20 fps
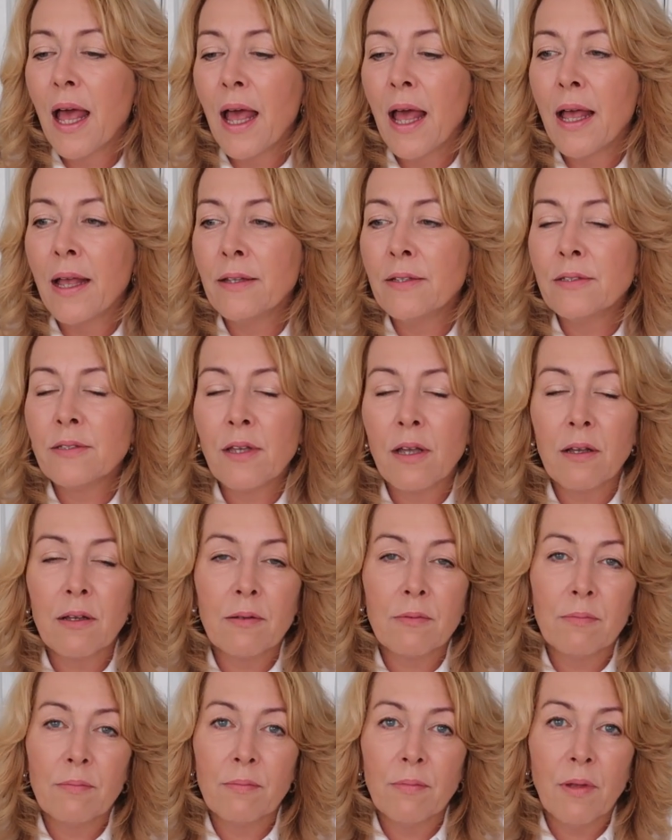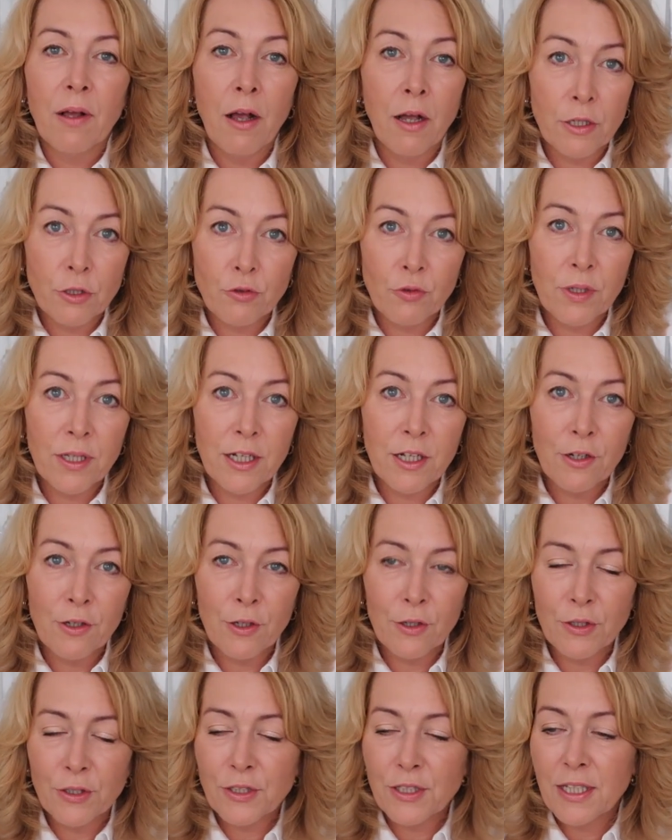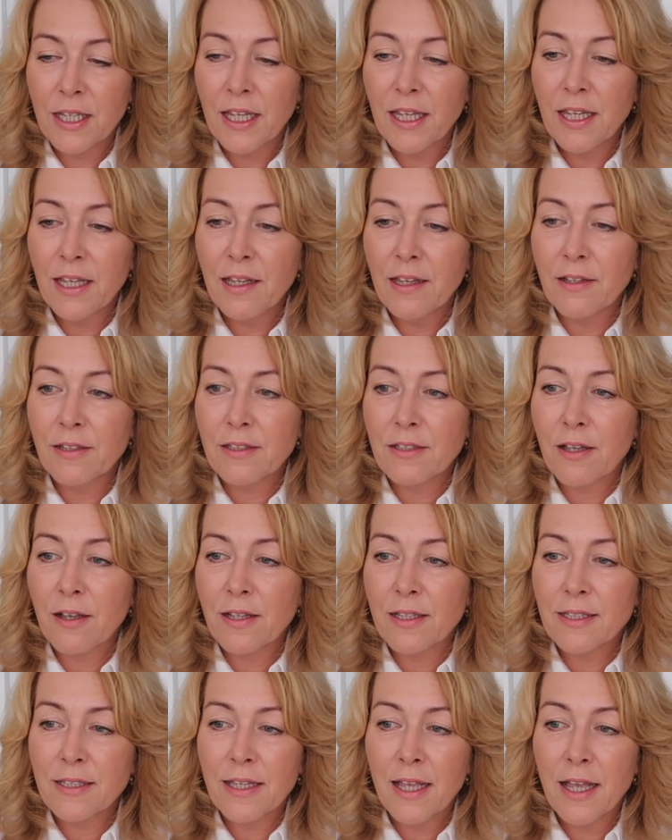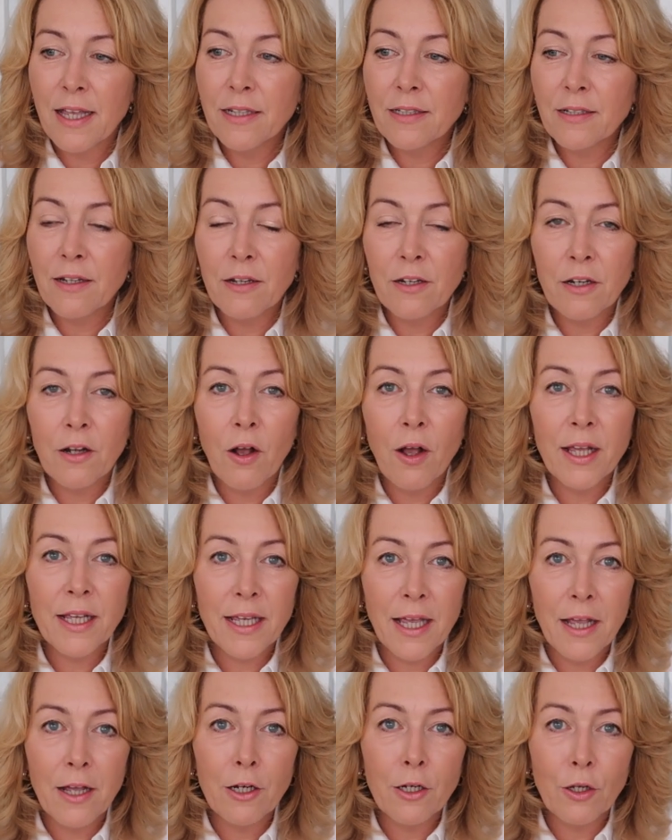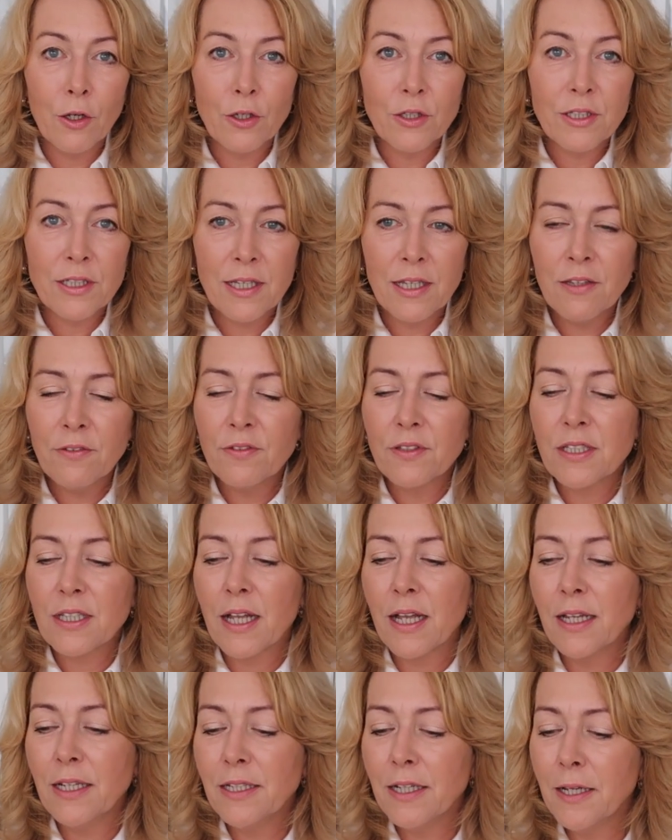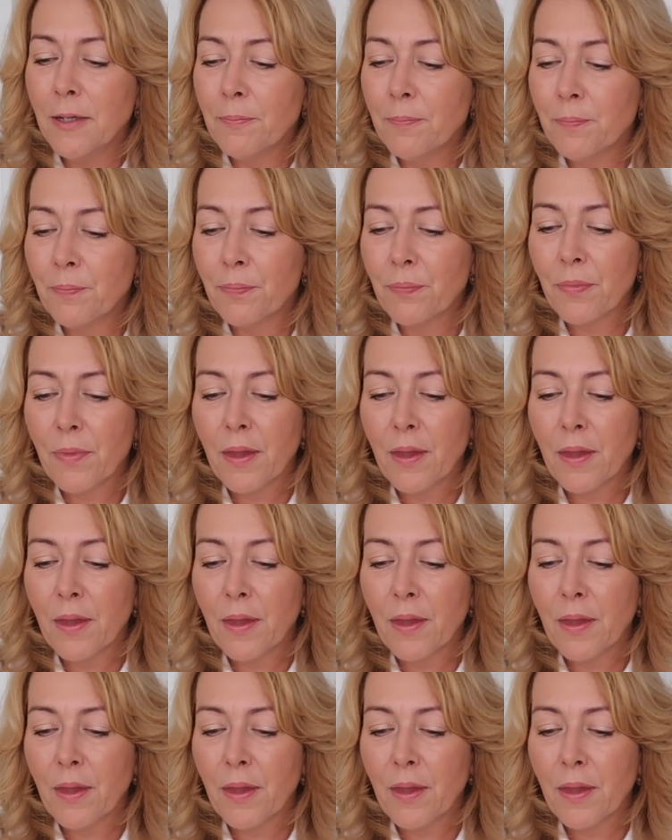And I drink a lot of tea, as I said, and I get a lot of teeth staining.